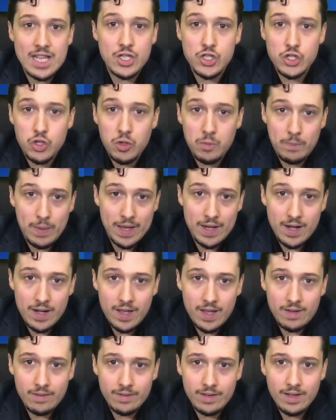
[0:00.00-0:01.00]

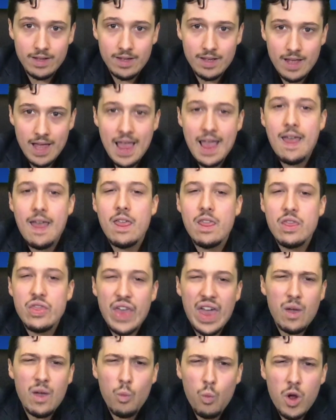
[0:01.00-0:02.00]
stupidity,
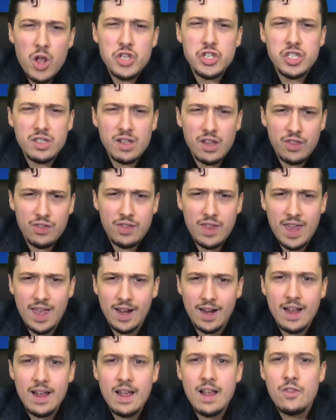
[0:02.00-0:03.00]
they want you to
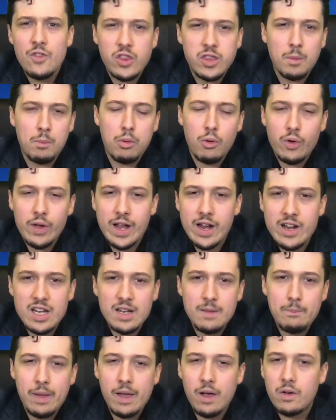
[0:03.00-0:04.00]
think that the
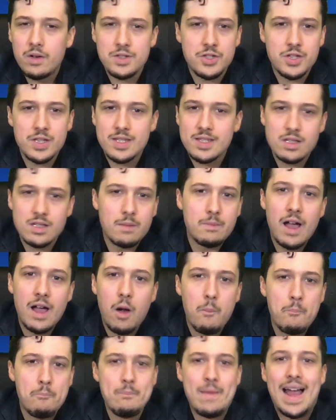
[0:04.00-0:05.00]
Bulgarian pill is just somehow
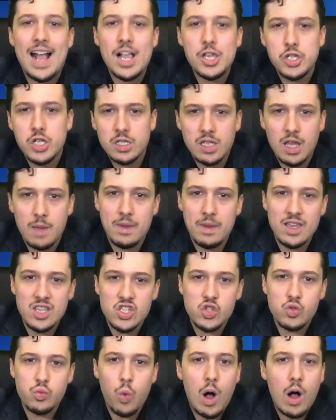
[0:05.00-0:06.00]
magically being
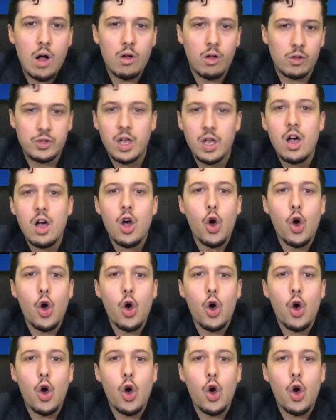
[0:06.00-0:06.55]
swallowed